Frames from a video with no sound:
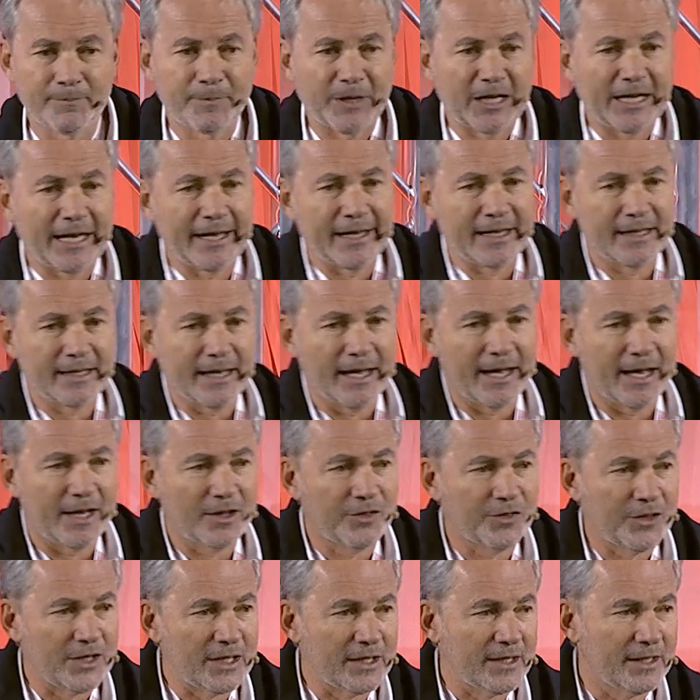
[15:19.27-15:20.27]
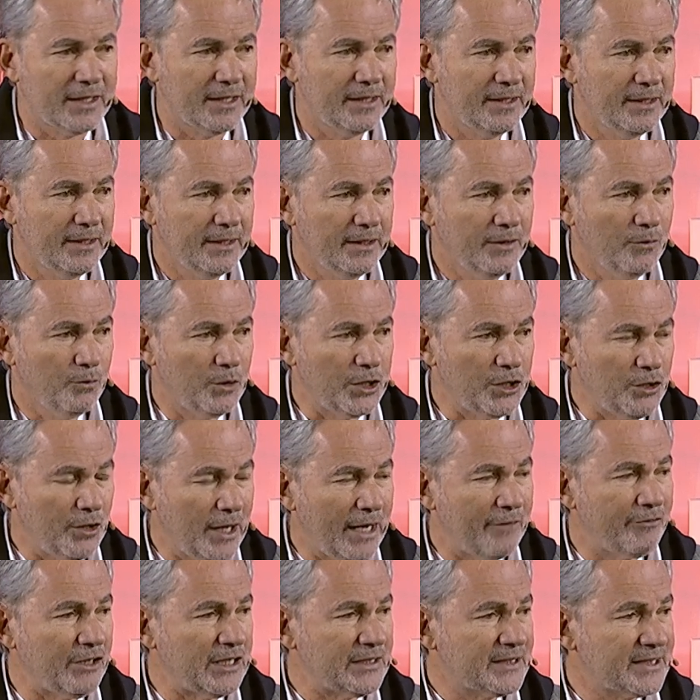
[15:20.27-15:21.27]
But I think when you
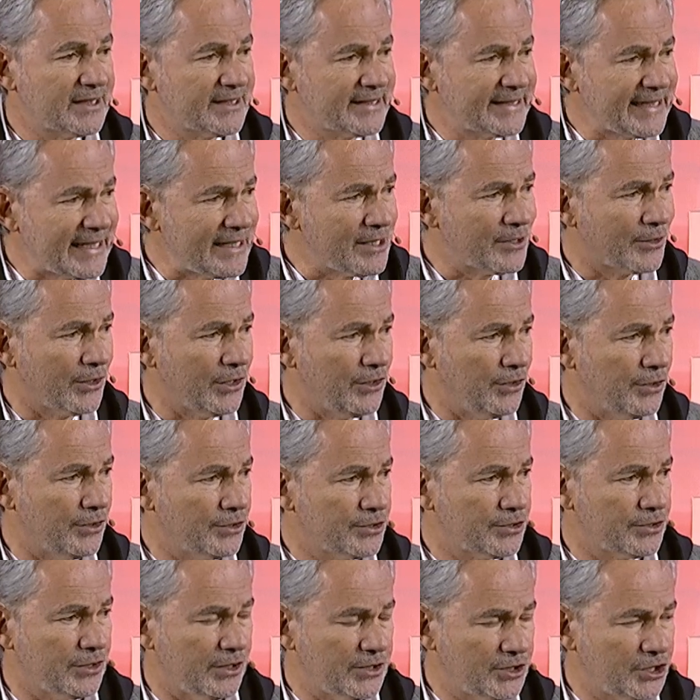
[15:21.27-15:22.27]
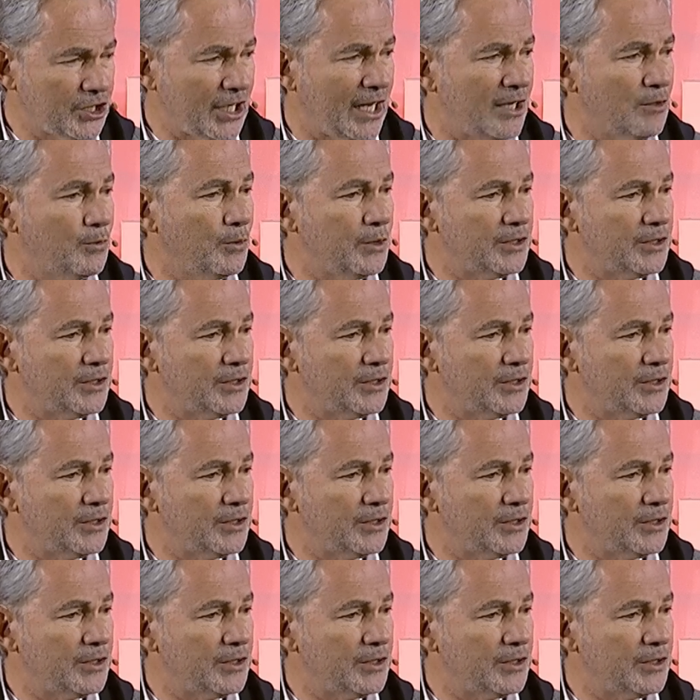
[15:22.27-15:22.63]
have a child